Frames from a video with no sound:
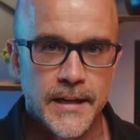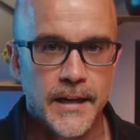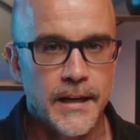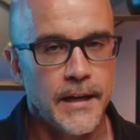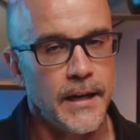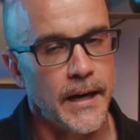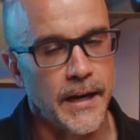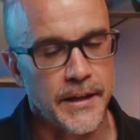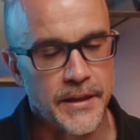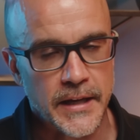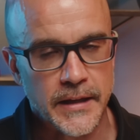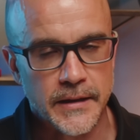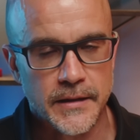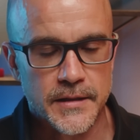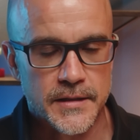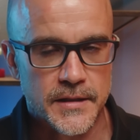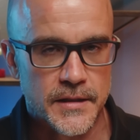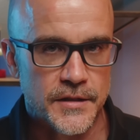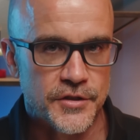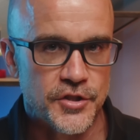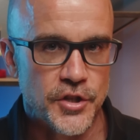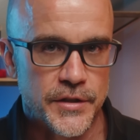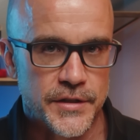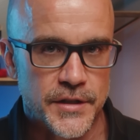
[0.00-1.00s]
And I think this
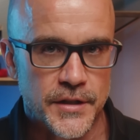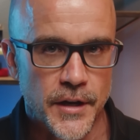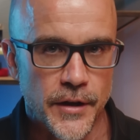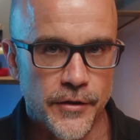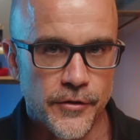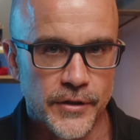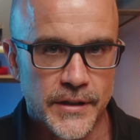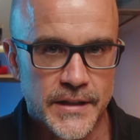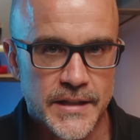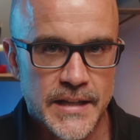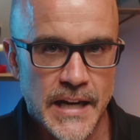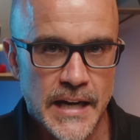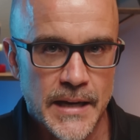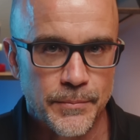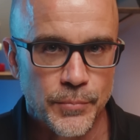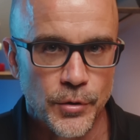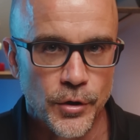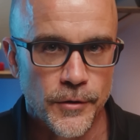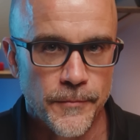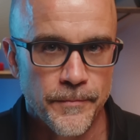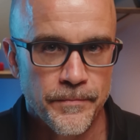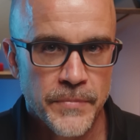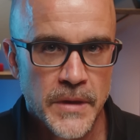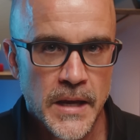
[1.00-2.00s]
is just another
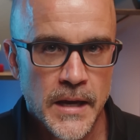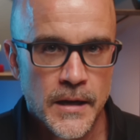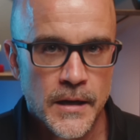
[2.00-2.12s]
example.